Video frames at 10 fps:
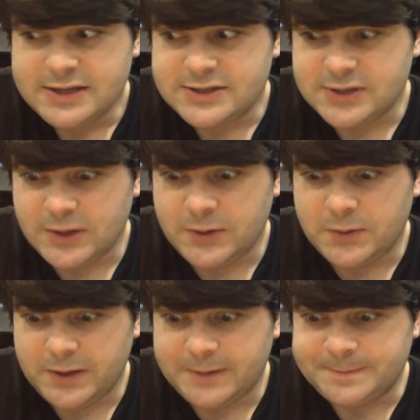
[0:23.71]

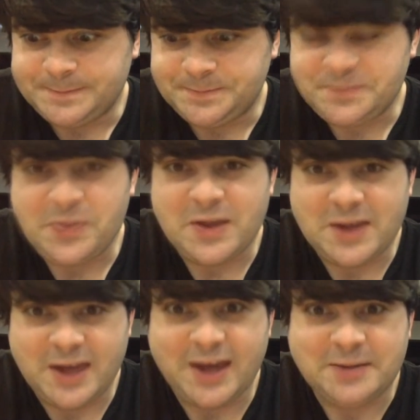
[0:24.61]
So, um,
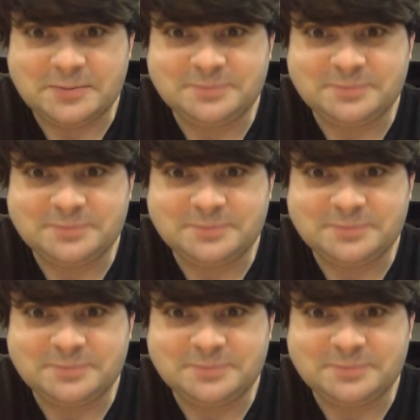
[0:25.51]
yeah,